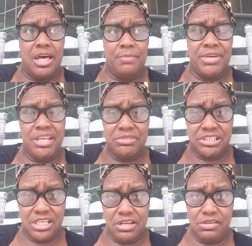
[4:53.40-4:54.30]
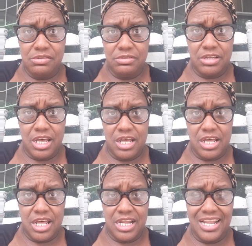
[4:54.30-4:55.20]
but he was still
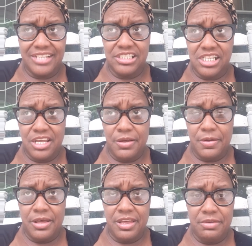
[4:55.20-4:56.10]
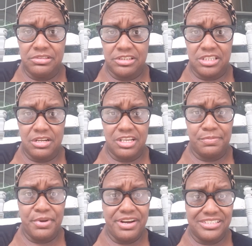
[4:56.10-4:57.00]
allegedly uh, he was still
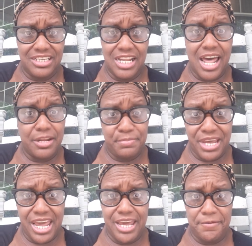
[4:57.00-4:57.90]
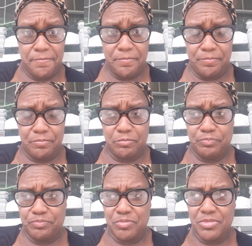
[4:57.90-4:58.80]
experiencing a lot of pain.
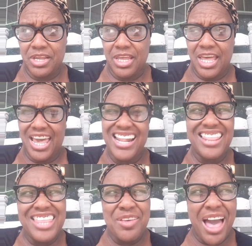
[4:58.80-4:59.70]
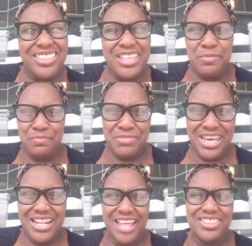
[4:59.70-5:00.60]
And I think I think
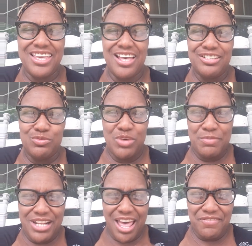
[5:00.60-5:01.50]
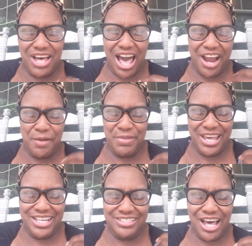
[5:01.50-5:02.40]
men, I think us women have a higher
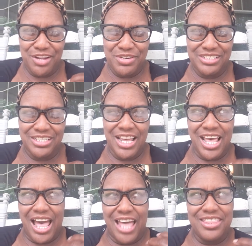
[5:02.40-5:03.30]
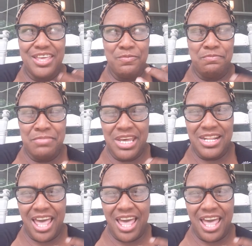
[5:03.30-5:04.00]
pain tolerance. I think men